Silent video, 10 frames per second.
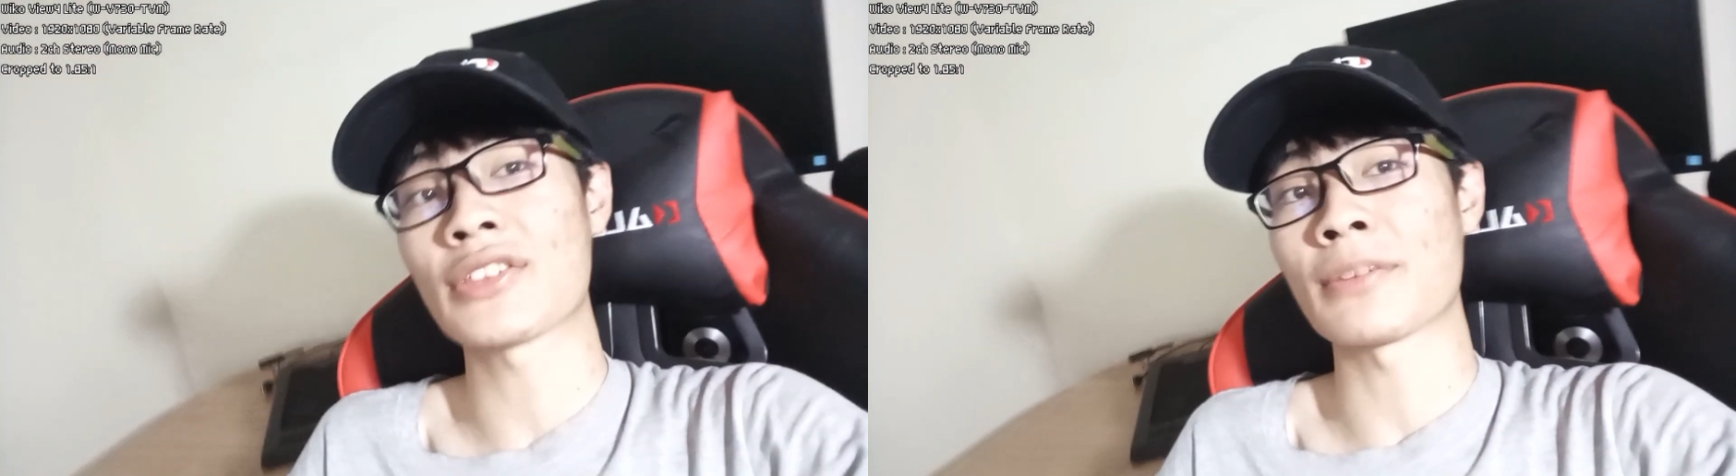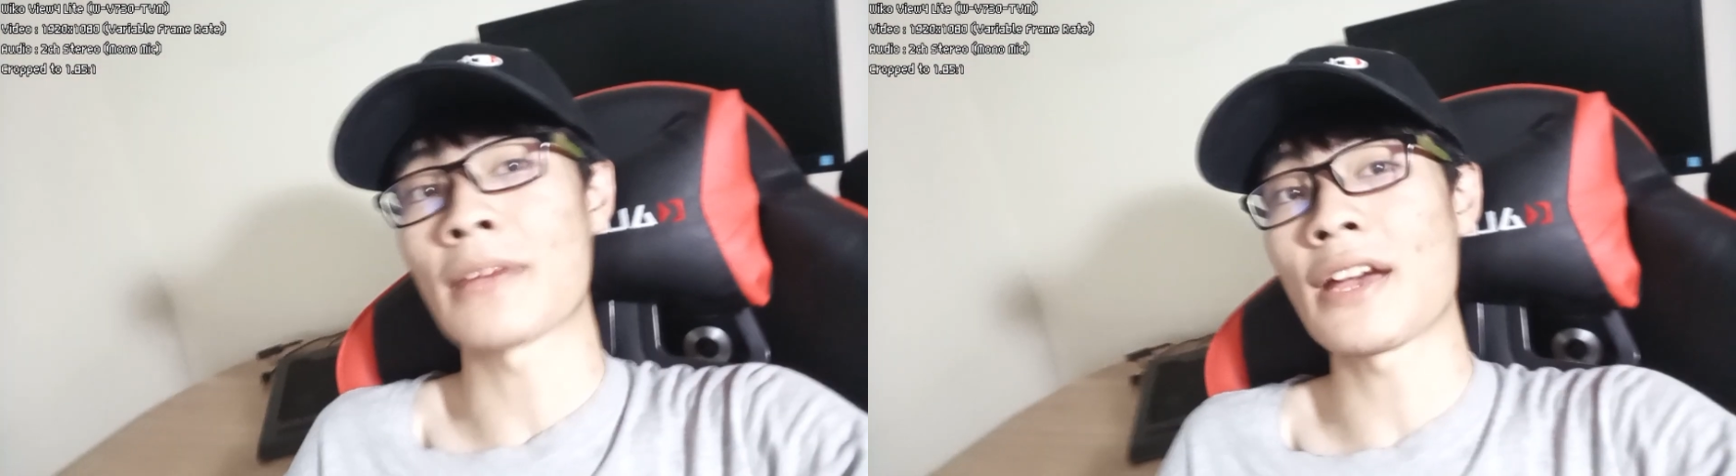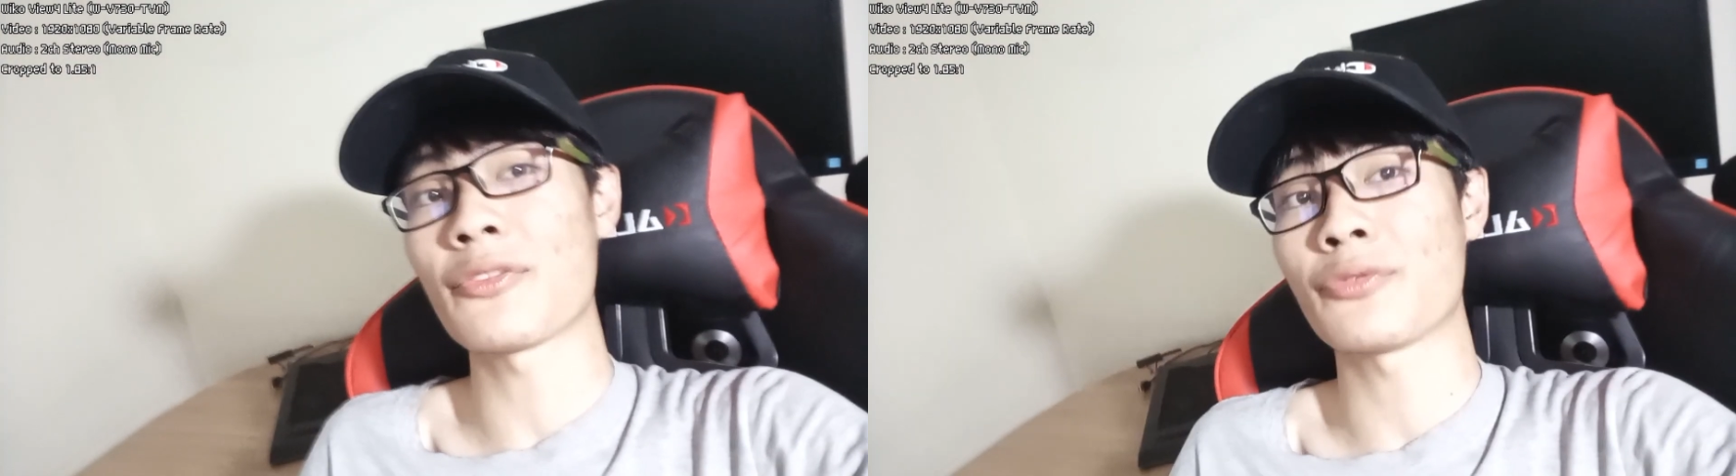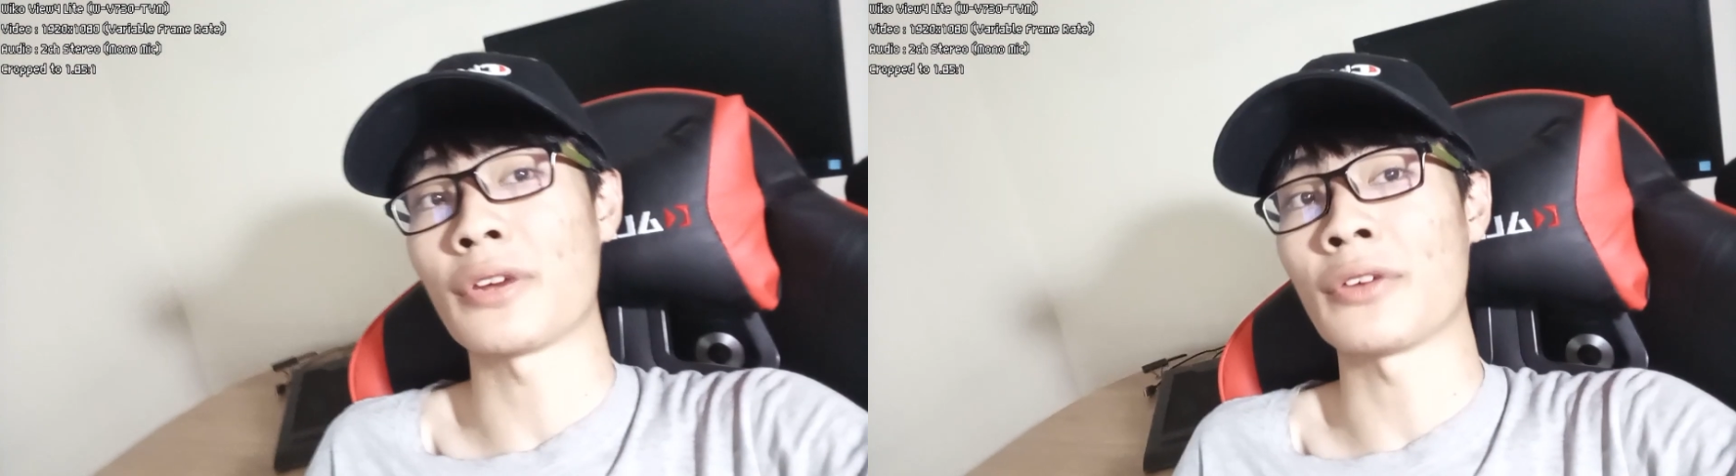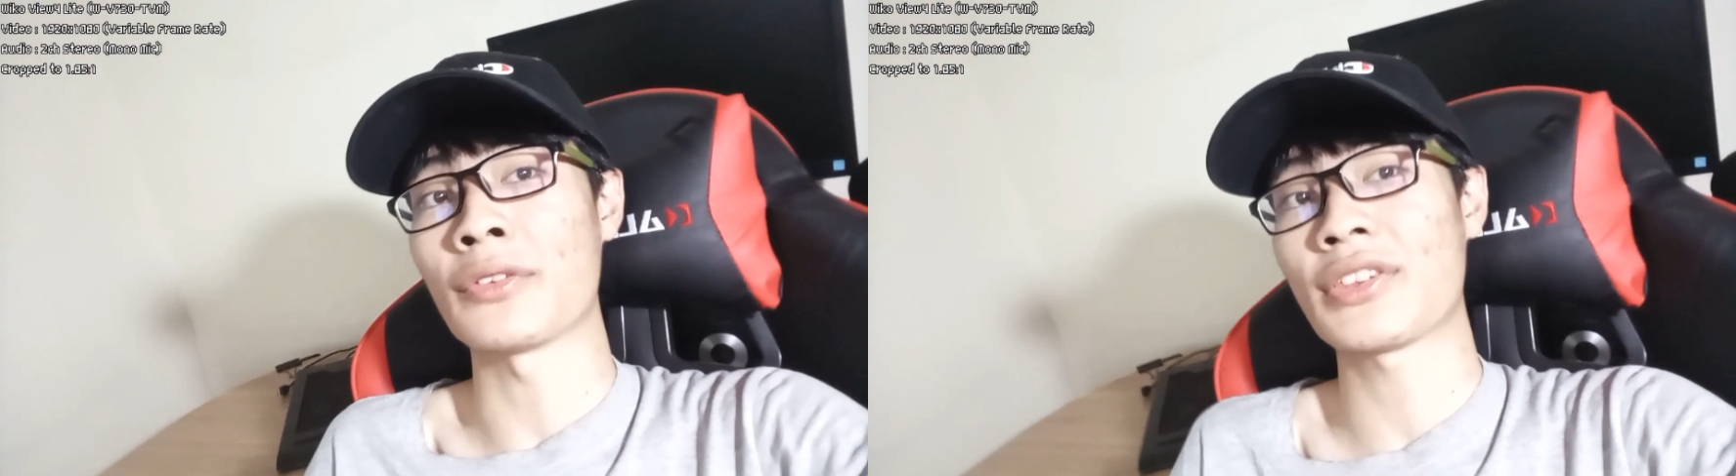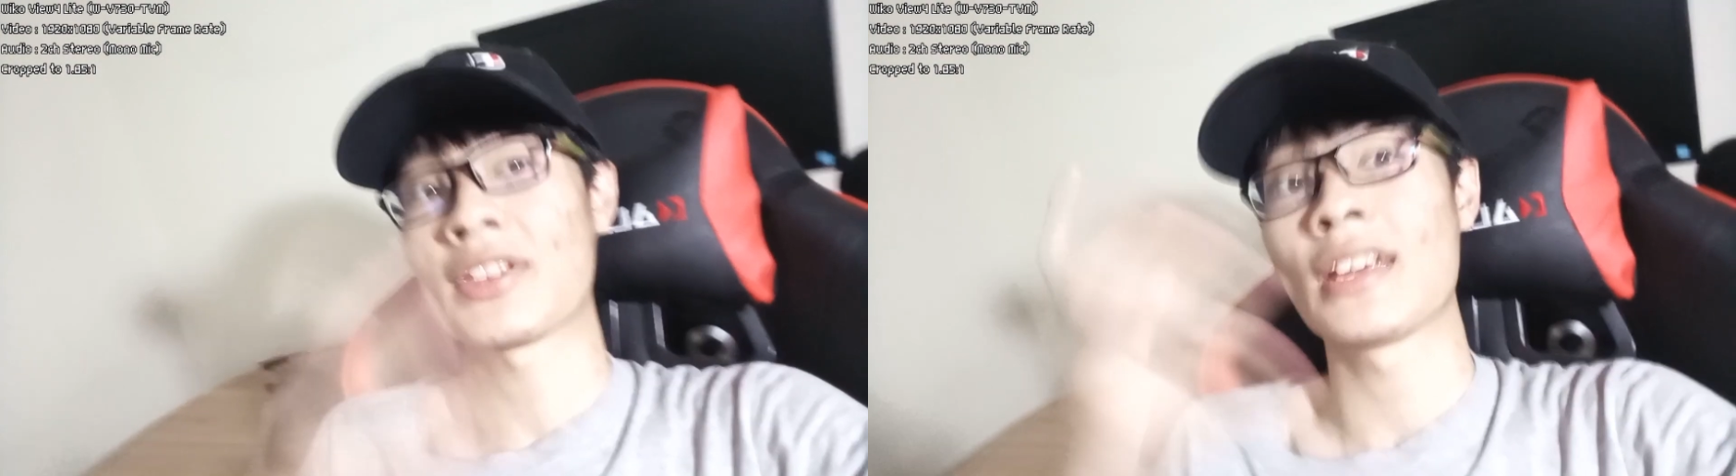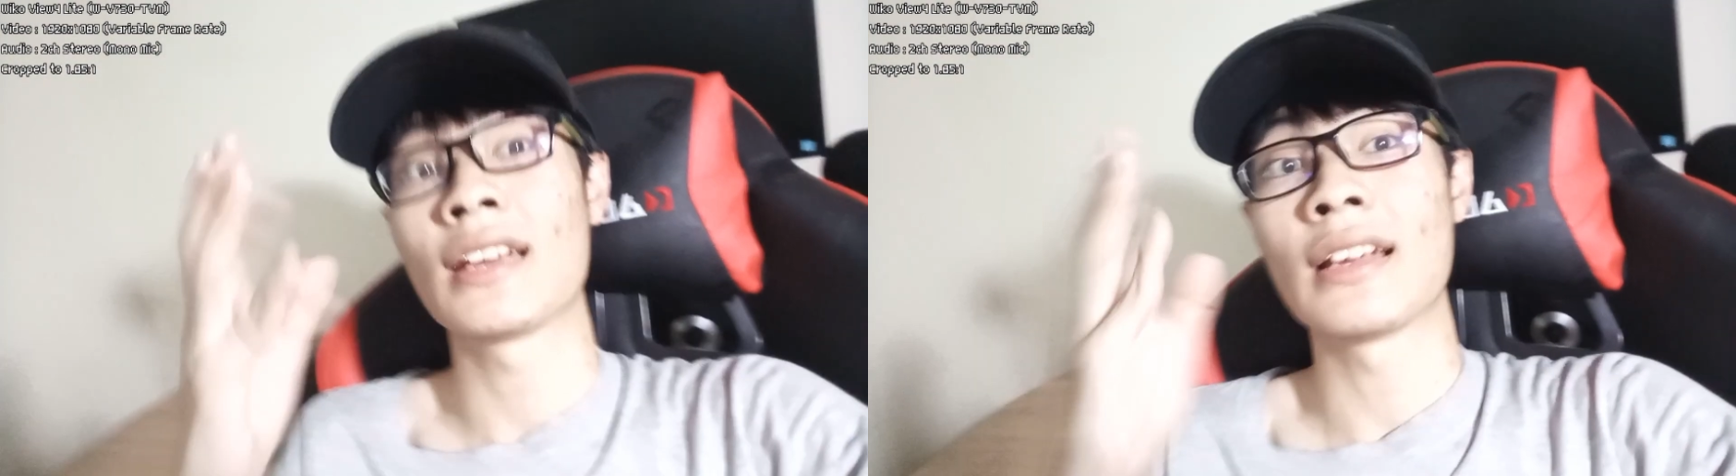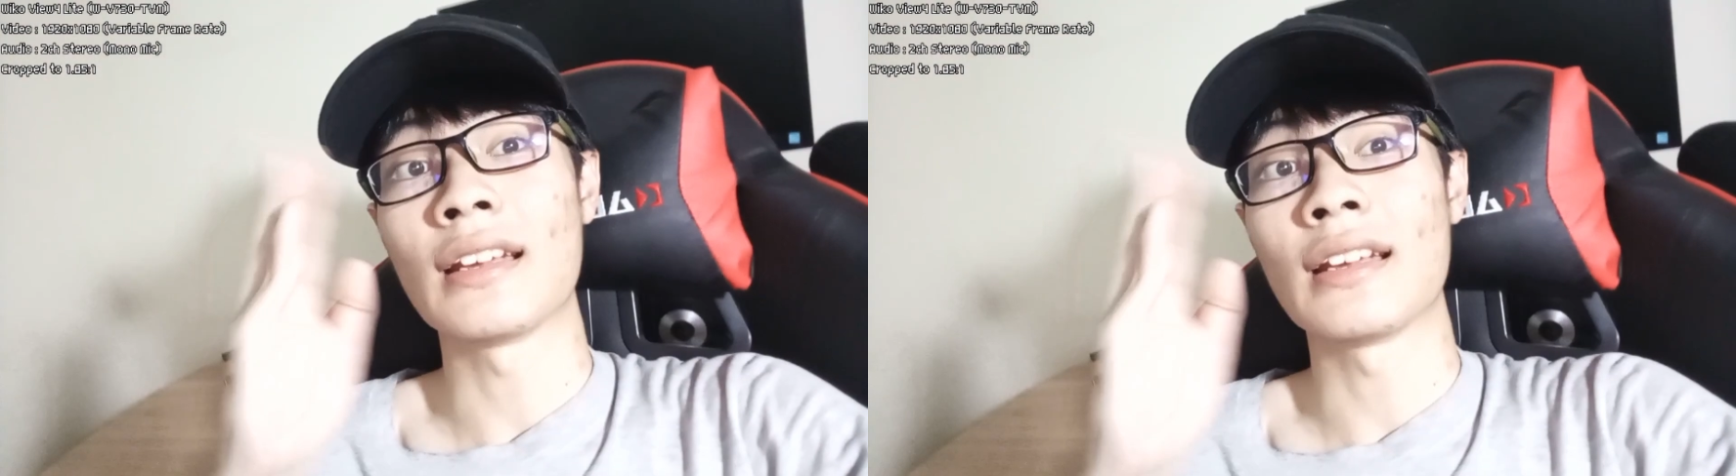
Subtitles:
smartphones.